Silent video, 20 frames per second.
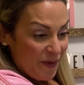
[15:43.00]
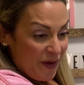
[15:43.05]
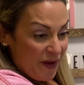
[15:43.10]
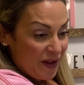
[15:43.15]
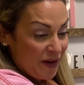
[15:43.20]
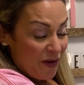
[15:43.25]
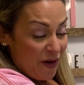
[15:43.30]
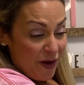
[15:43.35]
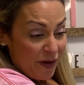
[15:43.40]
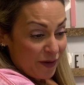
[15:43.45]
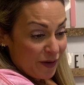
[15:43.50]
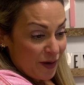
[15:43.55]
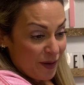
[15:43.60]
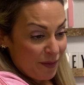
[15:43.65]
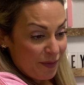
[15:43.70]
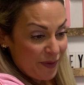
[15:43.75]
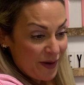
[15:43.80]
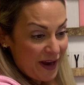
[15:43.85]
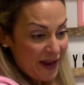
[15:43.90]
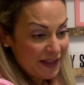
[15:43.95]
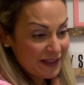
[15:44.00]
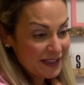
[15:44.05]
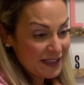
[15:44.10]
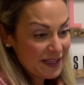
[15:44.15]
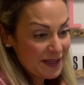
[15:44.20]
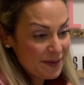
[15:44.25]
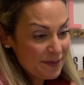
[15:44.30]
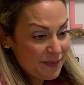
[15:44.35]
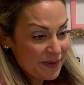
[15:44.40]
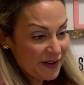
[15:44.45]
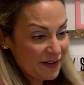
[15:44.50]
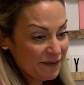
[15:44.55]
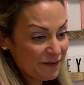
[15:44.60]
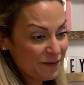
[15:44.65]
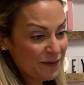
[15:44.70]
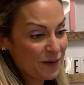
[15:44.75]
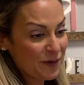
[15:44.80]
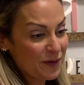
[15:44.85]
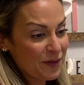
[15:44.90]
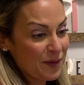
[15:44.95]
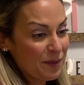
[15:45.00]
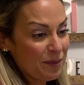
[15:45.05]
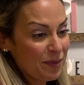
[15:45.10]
in honor of Bradley, but for the